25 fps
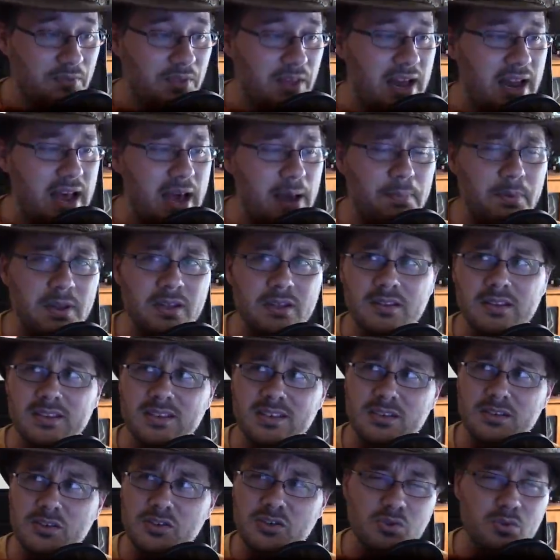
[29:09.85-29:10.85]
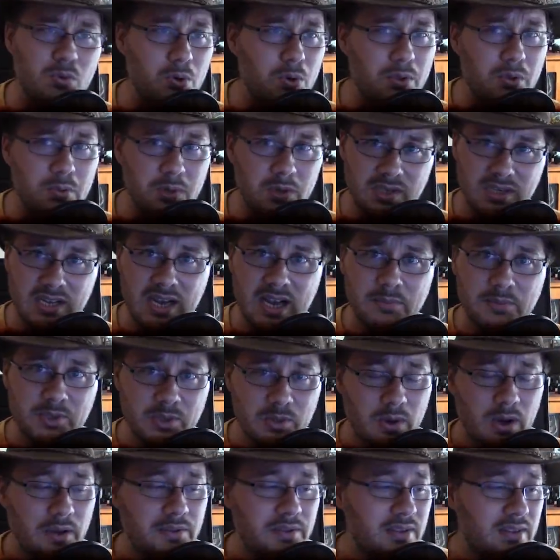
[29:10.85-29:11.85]
That happened at least 2 or 3 times
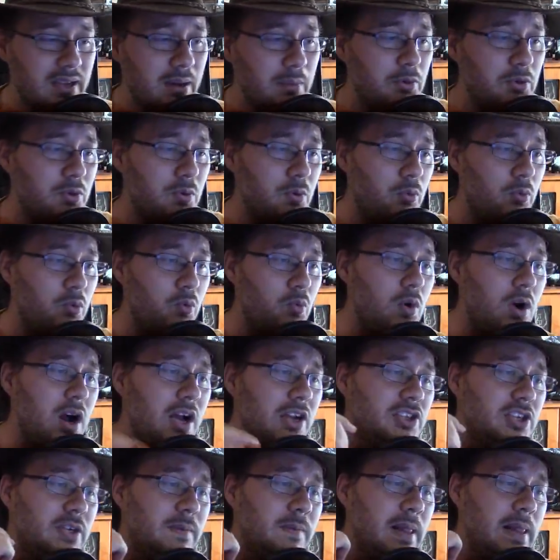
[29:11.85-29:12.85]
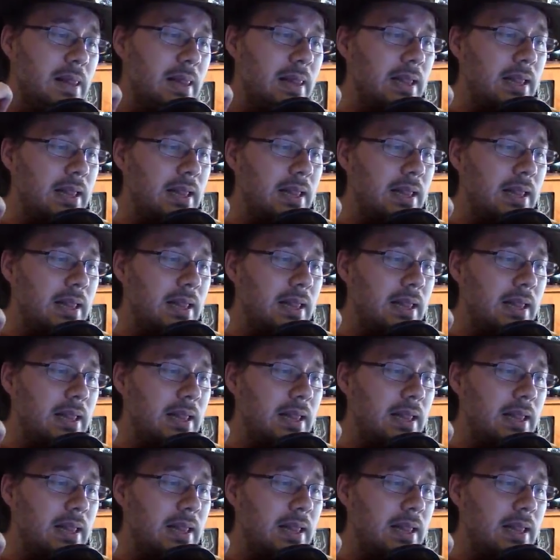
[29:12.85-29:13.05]
throughout the demo that we were watching.